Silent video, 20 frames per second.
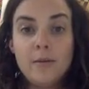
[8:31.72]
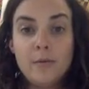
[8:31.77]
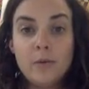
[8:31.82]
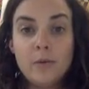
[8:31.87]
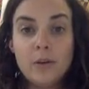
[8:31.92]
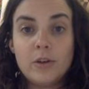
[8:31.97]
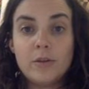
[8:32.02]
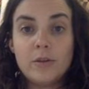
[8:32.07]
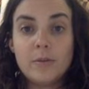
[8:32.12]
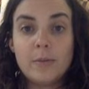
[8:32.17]

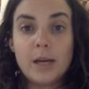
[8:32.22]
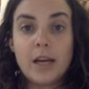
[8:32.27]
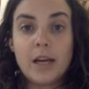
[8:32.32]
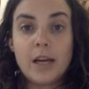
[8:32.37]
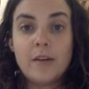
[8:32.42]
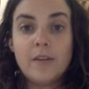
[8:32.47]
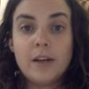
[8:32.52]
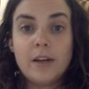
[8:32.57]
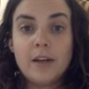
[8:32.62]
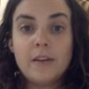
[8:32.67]
which is my
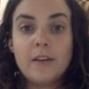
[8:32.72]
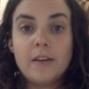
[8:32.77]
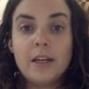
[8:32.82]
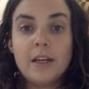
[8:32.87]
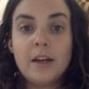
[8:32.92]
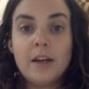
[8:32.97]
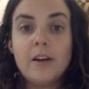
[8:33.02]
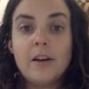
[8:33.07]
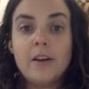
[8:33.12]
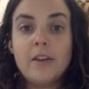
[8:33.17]
evidence
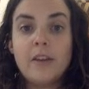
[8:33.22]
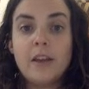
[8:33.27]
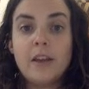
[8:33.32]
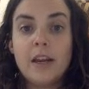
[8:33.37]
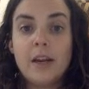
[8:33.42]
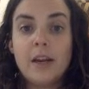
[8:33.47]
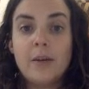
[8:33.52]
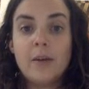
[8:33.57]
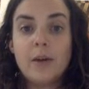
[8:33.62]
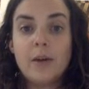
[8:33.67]
here.
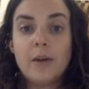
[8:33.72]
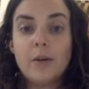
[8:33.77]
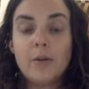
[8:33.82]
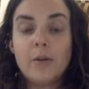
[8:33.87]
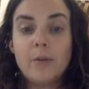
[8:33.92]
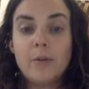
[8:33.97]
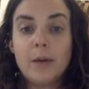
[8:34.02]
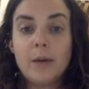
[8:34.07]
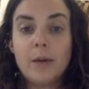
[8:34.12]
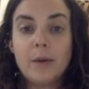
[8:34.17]
Then I would go to
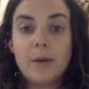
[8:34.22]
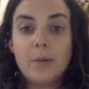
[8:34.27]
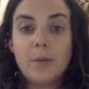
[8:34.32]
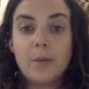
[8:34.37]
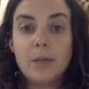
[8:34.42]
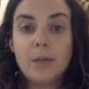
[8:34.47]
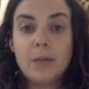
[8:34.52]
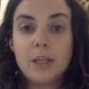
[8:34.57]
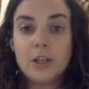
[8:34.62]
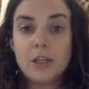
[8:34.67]
my
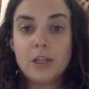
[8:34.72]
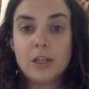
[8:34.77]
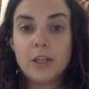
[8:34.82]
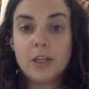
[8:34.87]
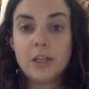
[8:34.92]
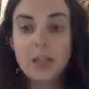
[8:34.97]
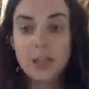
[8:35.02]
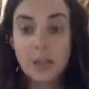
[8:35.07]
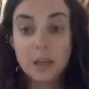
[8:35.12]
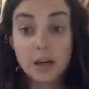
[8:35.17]

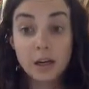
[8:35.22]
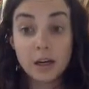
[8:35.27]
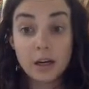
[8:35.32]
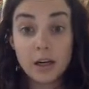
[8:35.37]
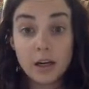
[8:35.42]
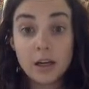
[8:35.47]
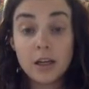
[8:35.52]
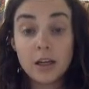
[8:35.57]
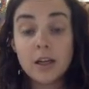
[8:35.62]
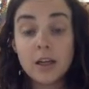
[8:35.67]
repetition here
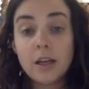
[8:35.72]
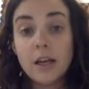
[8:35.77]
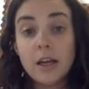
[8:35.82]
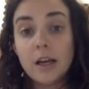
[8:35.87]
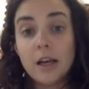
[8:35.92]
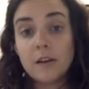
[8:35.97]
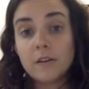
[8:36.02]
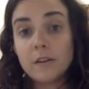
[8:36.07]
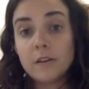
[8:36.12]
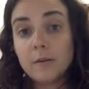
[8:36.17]

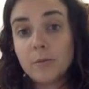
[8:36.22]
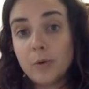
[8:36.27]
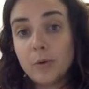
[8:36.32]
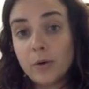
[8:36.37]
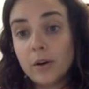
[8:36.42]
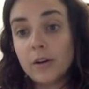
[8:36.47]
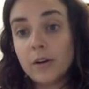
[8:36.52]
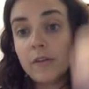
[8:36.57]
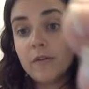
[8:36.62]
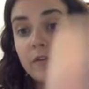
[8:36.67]
as
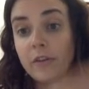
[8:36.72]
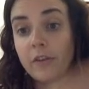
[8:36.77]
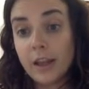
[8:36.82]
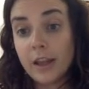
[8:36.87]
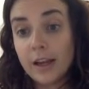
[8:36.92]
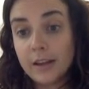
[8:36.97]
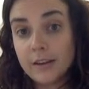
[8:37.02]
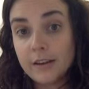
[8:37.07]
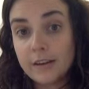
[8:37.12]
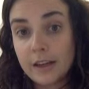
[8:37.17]
support for
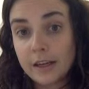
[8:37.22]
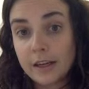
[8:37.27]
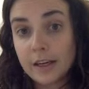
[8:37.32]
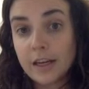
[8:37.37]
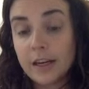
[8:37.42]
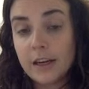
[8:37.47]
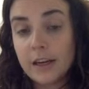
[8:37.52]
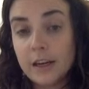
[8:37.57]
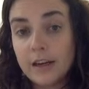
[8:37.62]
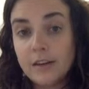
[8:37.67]
that
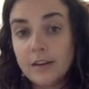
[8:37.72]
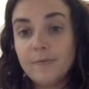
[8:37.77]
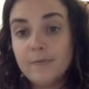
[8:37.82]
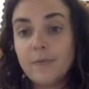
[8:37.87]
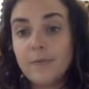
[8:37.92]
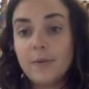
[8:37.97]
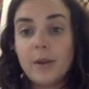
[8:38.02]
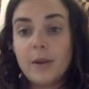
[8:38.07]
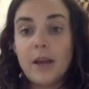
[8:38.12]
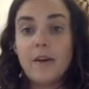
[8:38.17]
second
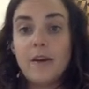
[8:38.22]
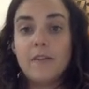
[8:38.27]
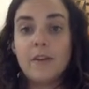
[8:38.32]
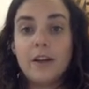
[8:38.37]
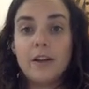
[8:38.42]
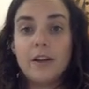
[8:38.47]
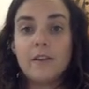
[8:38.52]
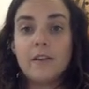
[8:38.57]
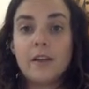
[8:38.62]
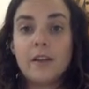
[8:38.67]

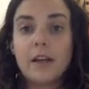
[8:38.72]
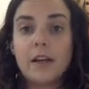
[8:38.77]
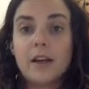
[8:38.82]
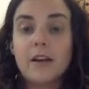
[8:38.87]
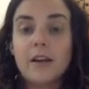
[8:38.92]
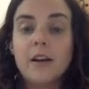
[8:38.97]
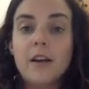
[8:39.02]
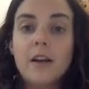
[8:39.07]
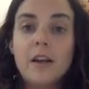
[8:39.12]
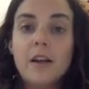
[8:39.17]
evidence there.
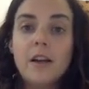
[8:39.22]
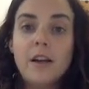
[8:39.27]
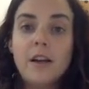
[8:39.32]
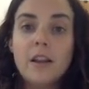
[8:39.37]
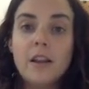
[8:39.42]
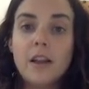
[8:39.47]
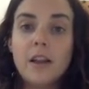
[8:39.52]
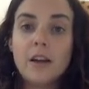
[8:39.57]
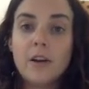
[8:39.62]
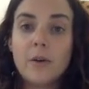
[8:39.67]

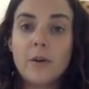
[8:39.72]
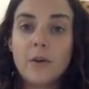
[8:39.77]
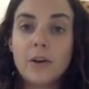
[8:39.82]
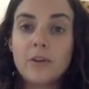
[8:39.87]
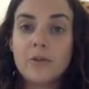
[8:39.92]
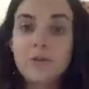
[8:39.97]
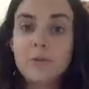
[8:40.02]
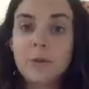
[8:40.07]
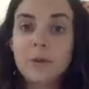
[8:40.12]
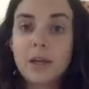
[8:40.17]
Then go
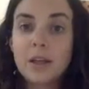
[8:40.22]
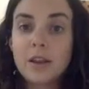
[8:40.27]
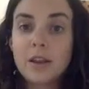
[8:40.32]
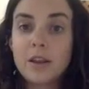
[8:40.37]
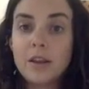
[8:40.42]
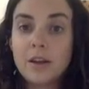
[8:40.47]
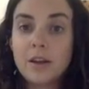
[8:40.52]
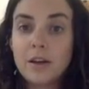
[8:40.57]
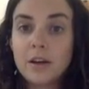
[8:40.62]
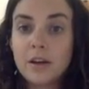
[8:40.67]
on to my
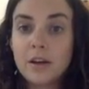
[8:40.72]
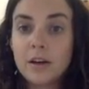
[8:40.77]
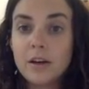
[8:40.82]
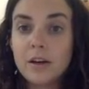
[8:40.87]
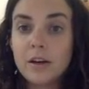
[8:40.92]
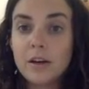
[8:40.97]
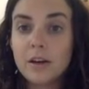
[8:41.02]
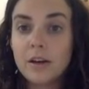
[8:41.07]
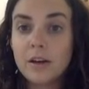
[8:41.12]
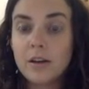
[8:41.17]

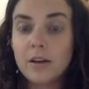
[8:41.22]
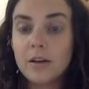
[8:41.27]
third